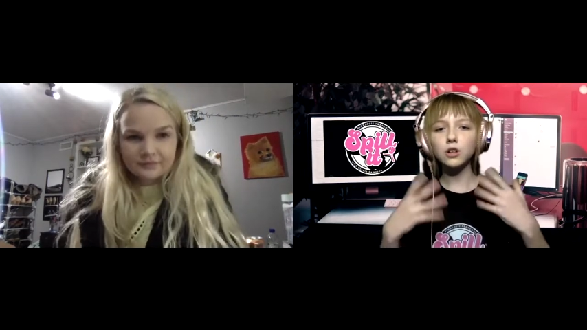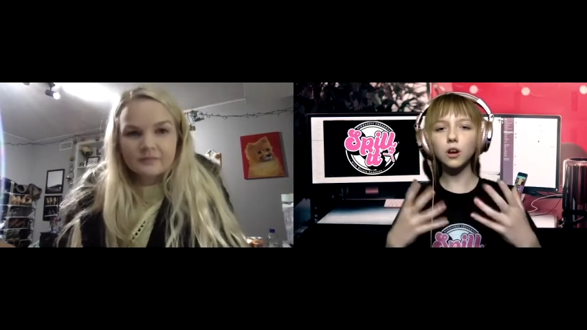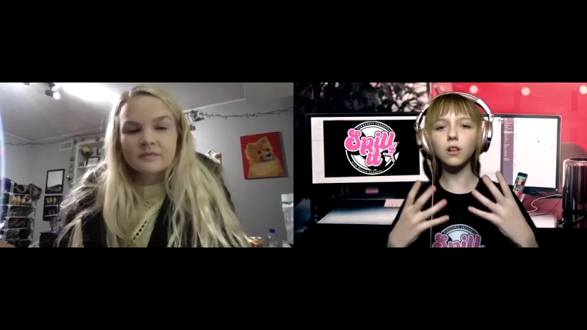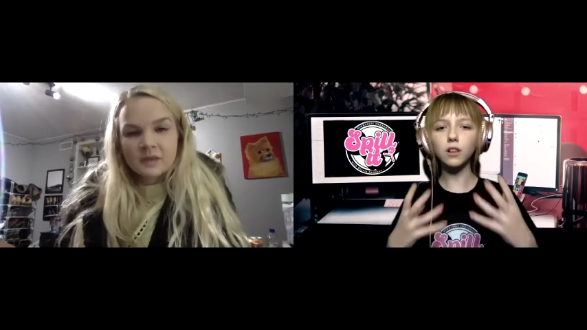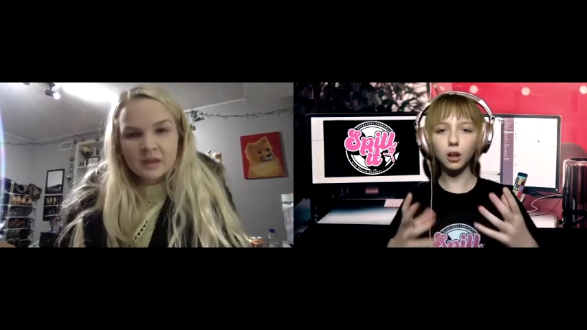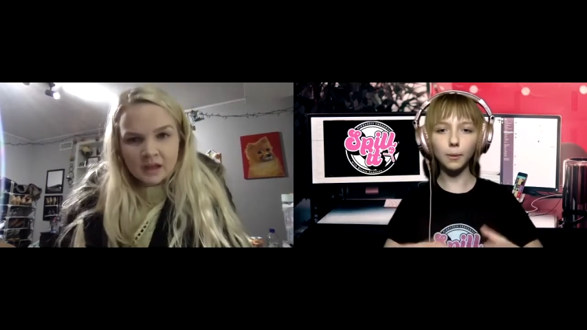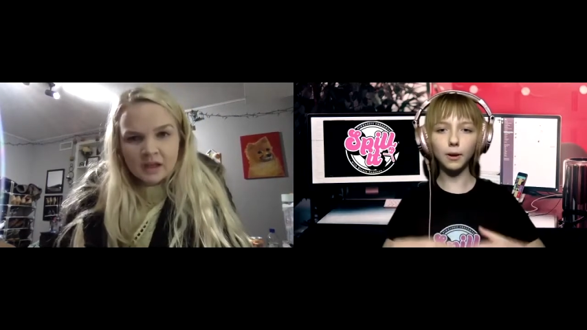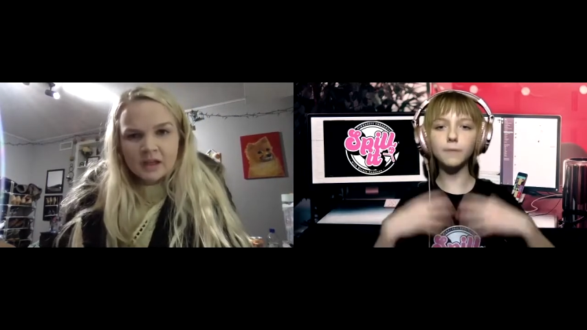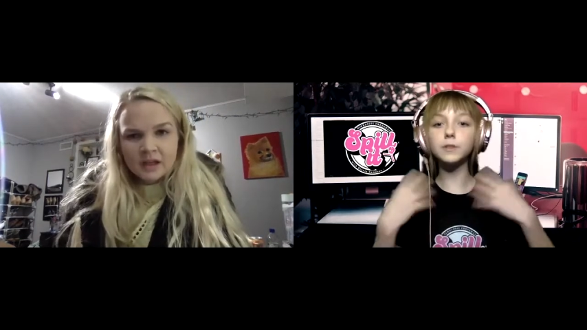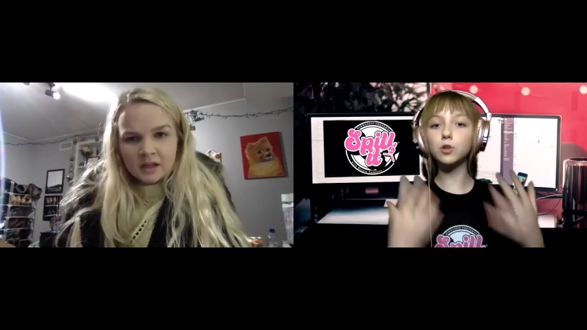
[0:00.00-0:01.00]
Speaker 1: took a little
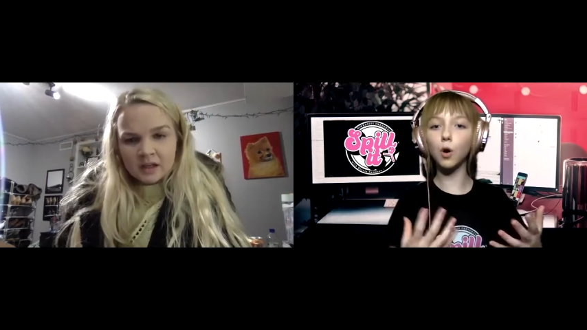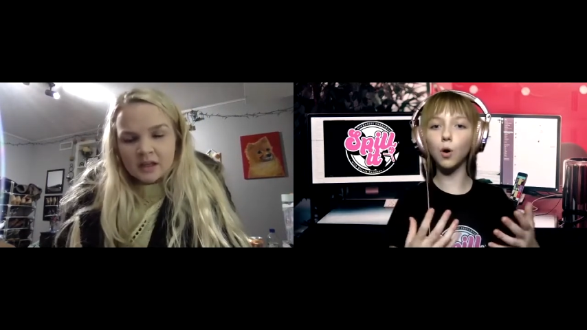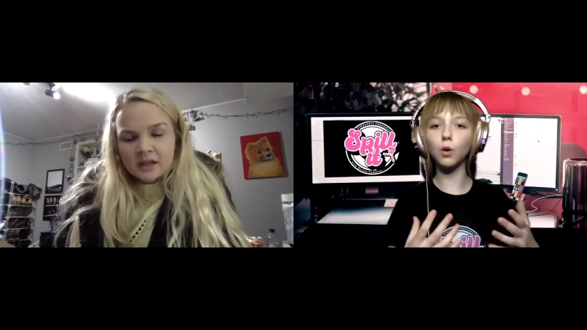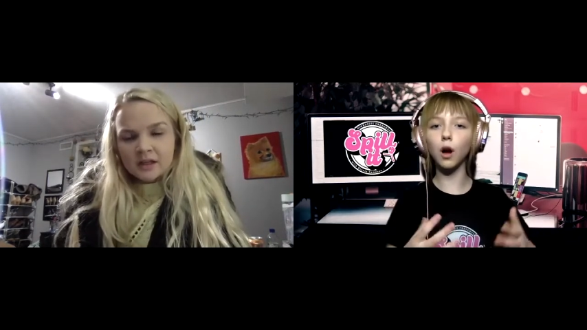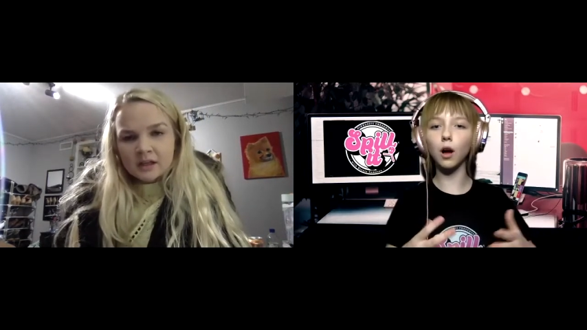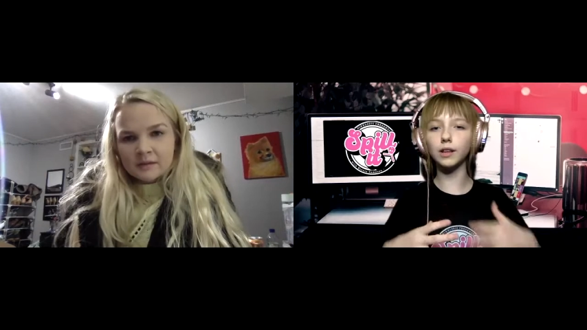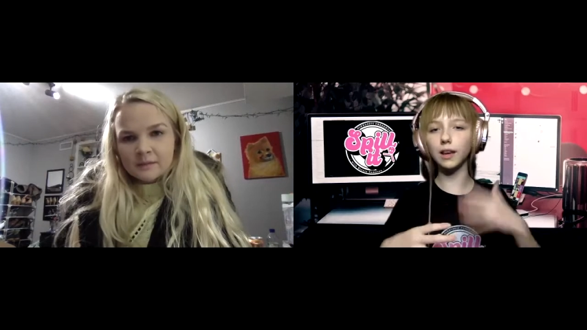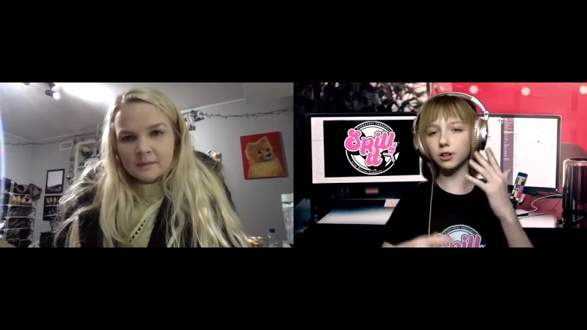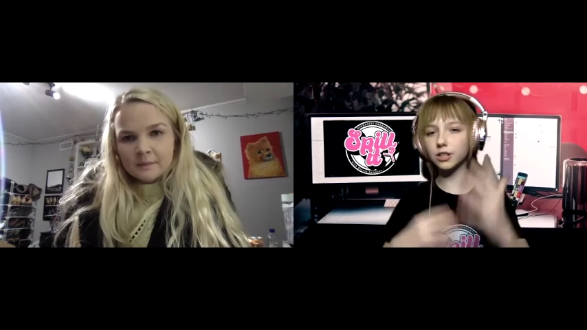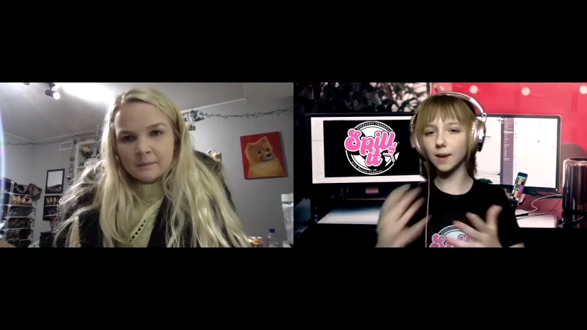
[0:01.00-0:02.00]
bit of a toll on the
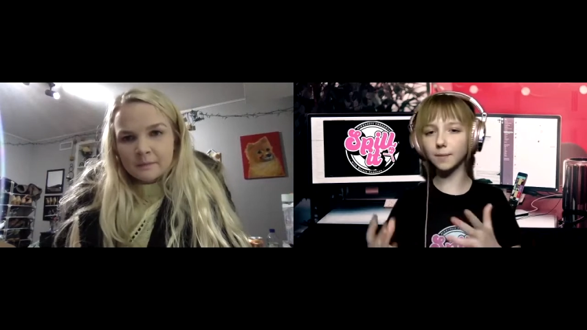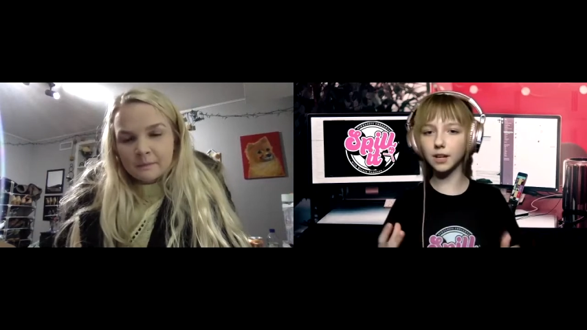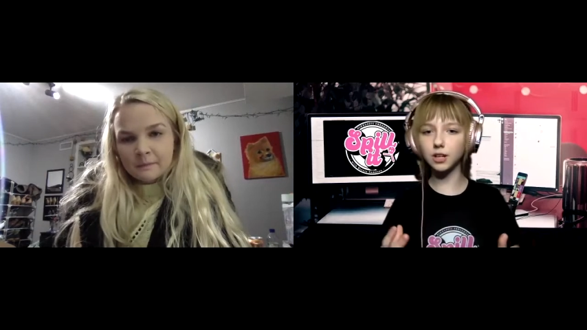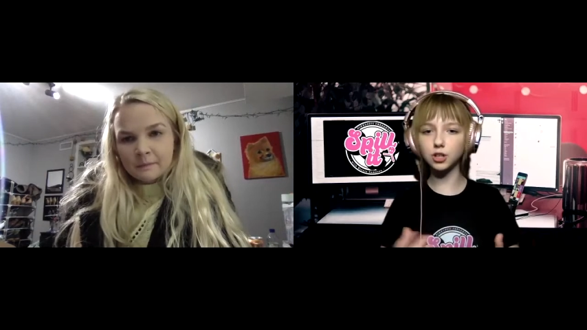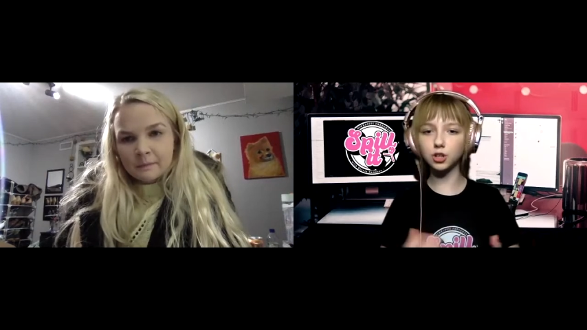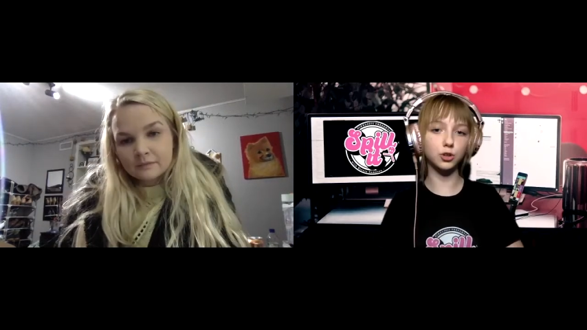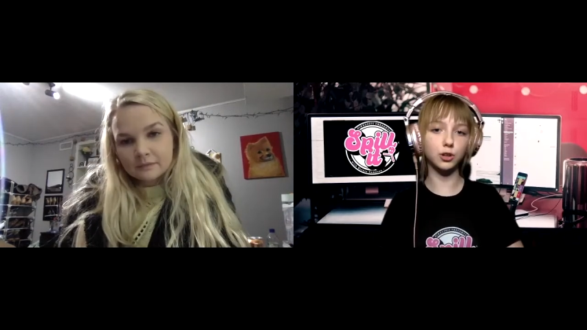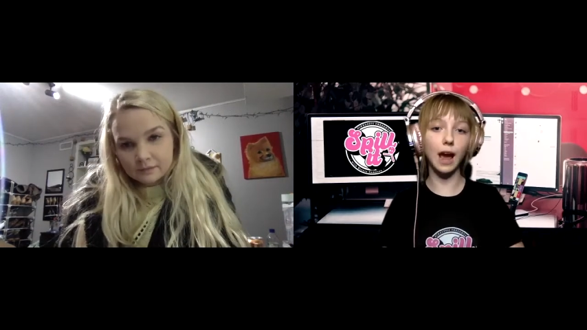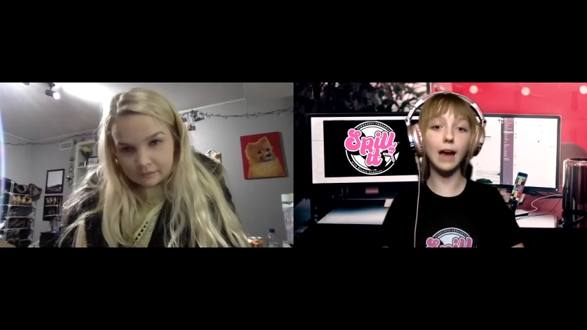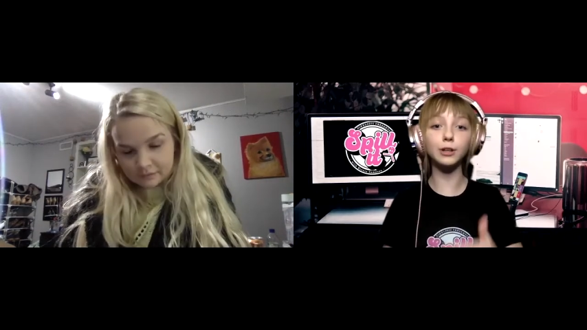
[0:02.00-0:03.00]
entertainment
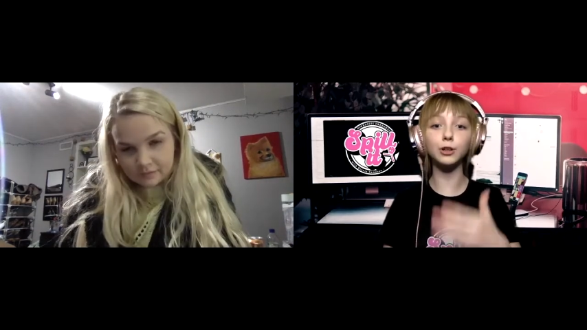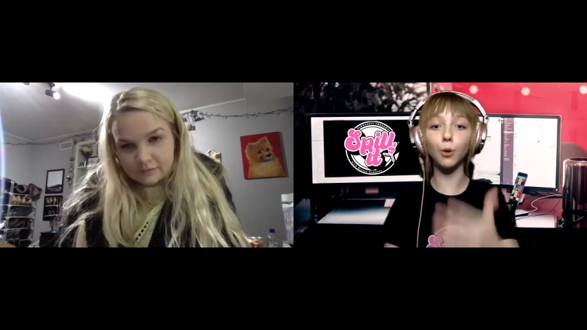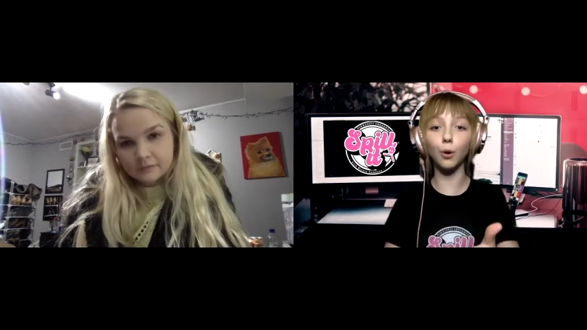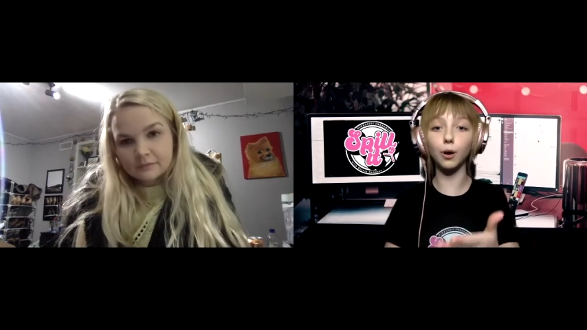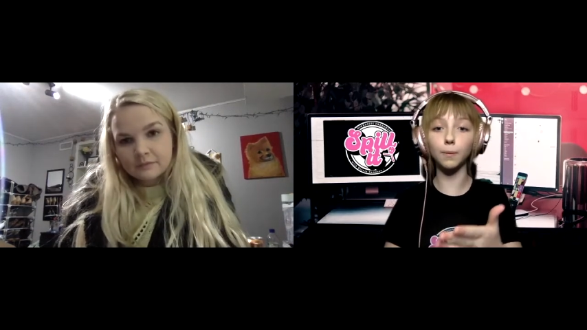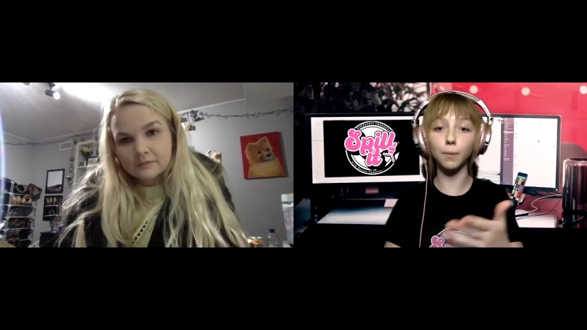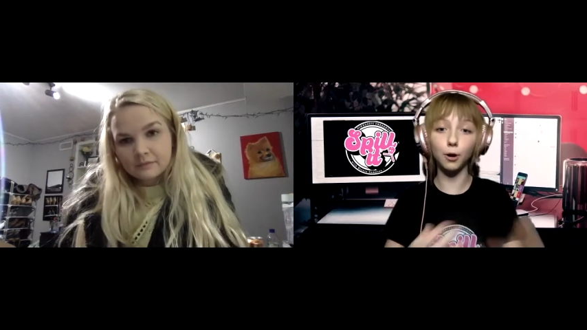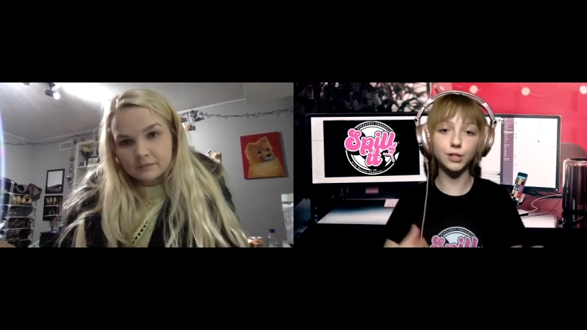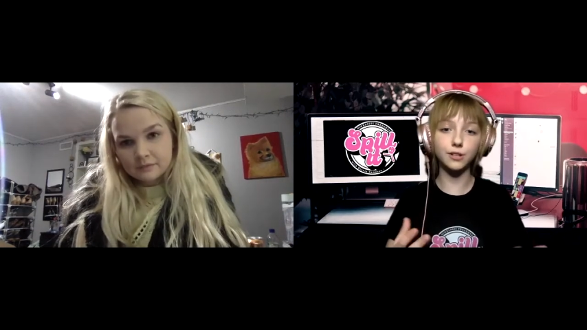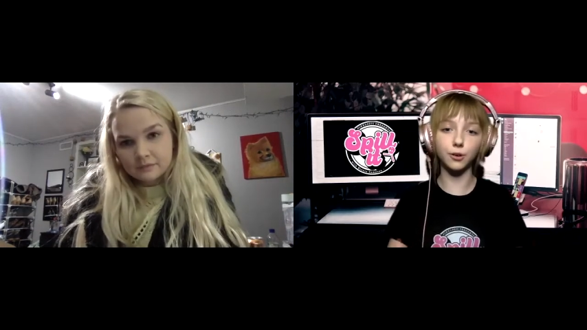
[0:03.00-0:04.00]
industry and your
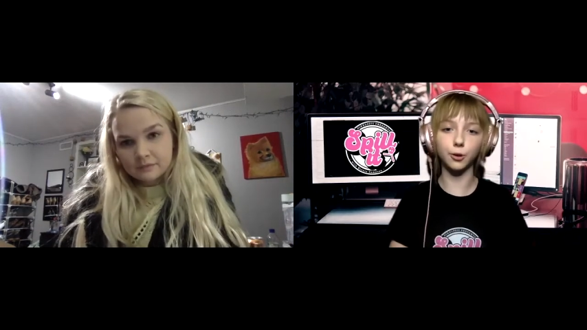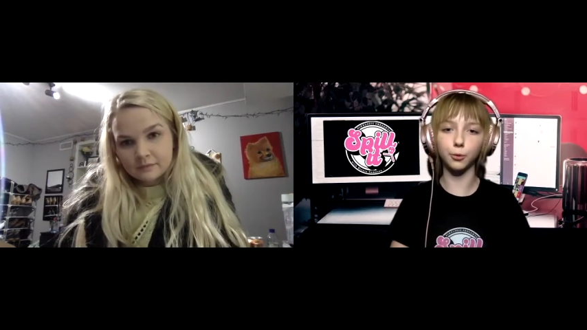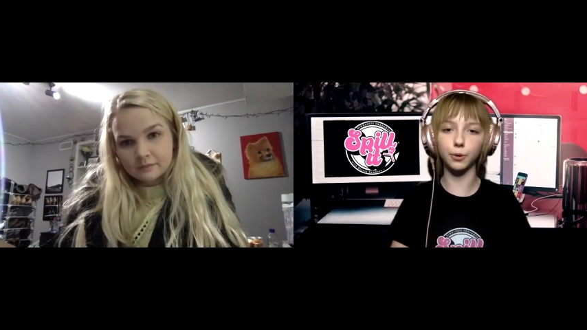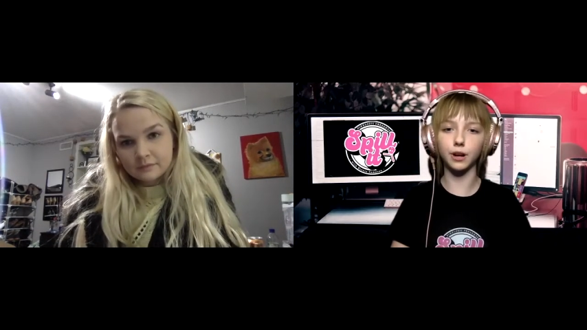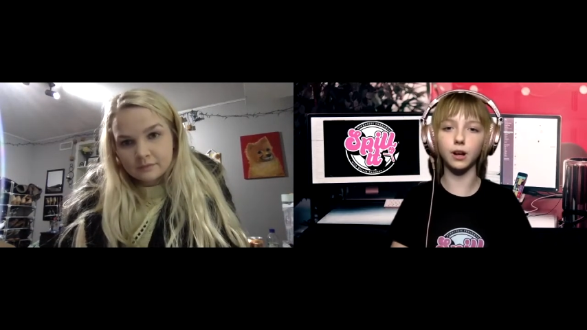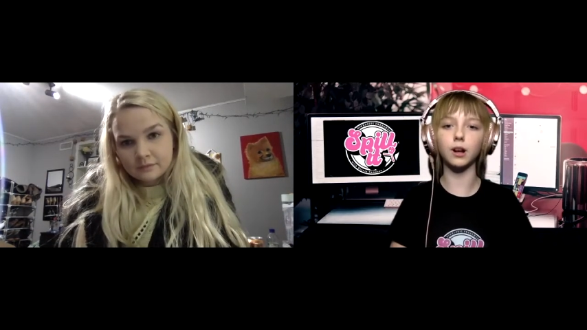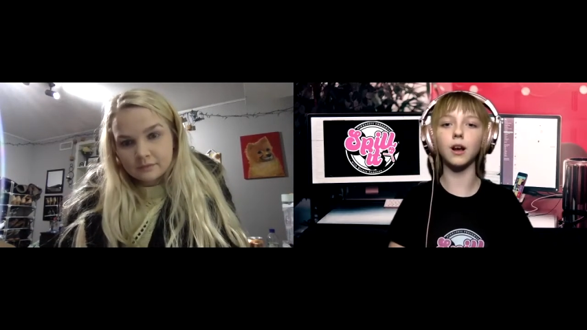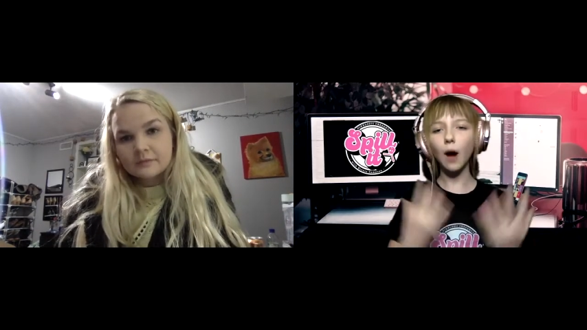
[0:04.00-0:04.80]
personal career.